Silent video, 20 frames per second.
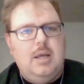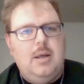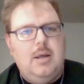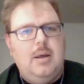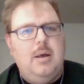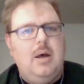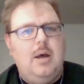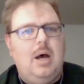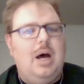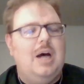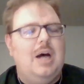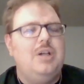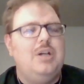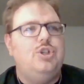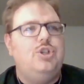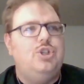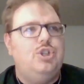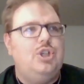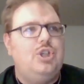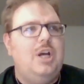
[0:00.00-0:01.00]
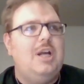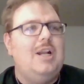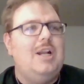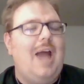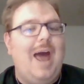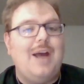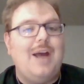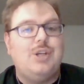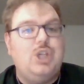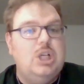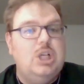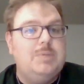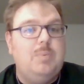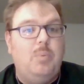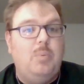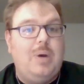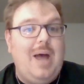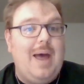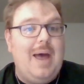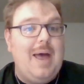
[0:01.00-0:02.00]
uh, Jin actually has been,
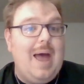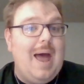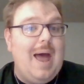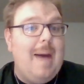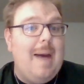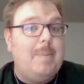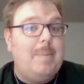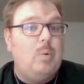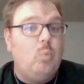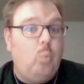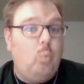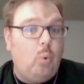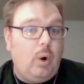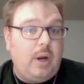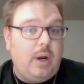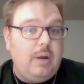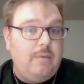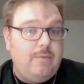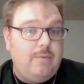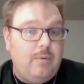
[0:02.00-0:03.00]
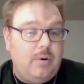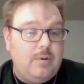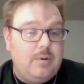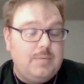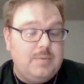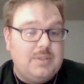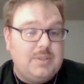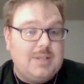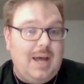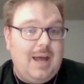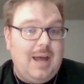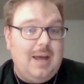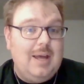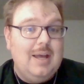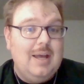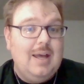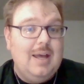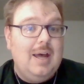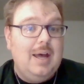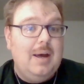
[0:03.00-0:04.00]
had been working for Messiah,
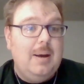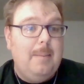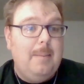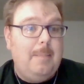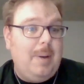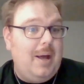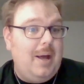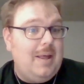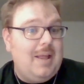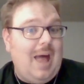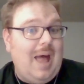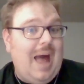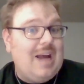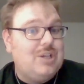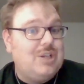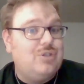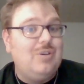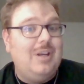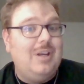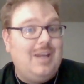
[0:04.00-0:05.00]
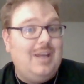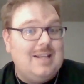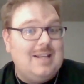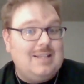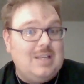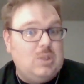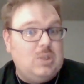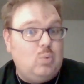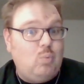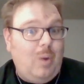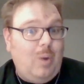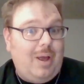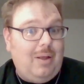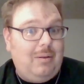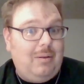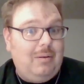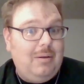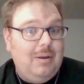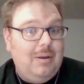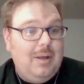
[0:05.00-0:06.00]
but actually against his
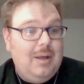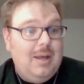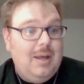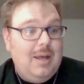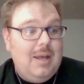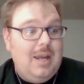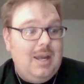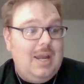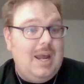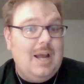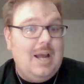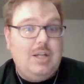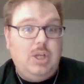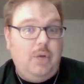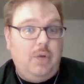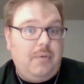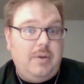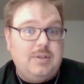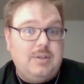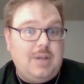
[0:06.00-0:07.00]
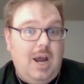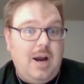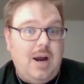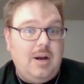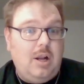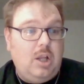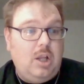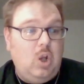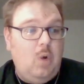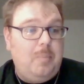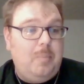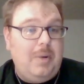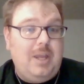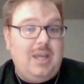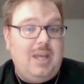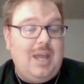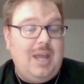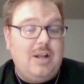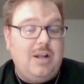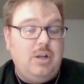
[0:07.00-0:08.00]
will. He had no desire to do it, but
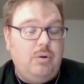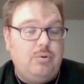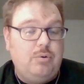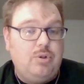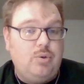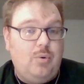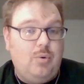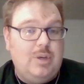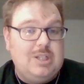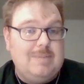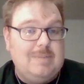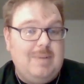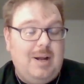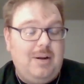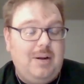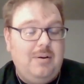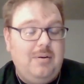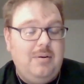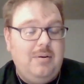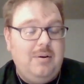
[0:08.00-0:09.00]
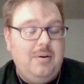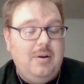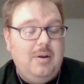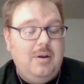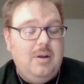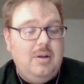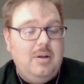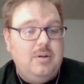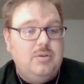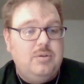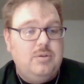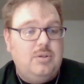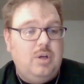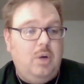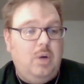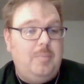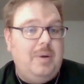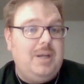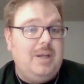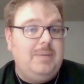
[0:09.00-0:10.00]
he had no choice in the matter. So,
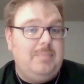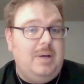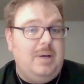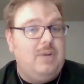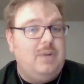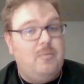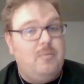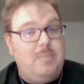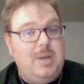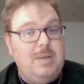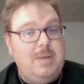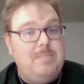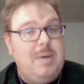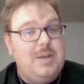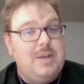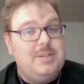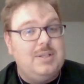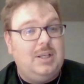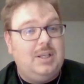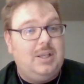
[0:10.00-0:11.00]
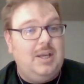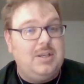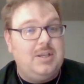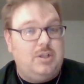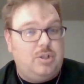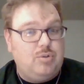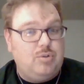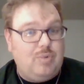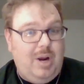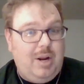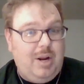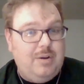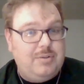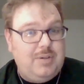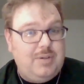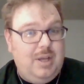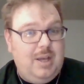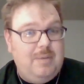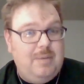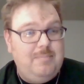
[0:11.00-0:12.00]
but he, but he, he basically is a traitor to
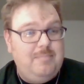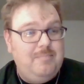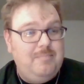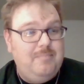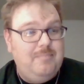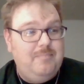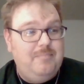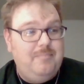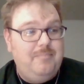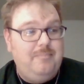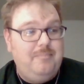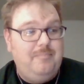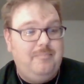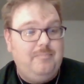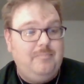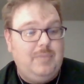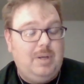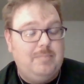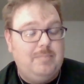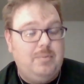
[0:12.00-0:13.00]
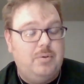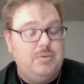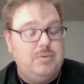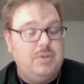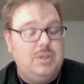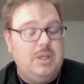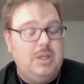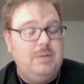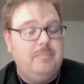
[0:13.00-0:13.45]
him mostly.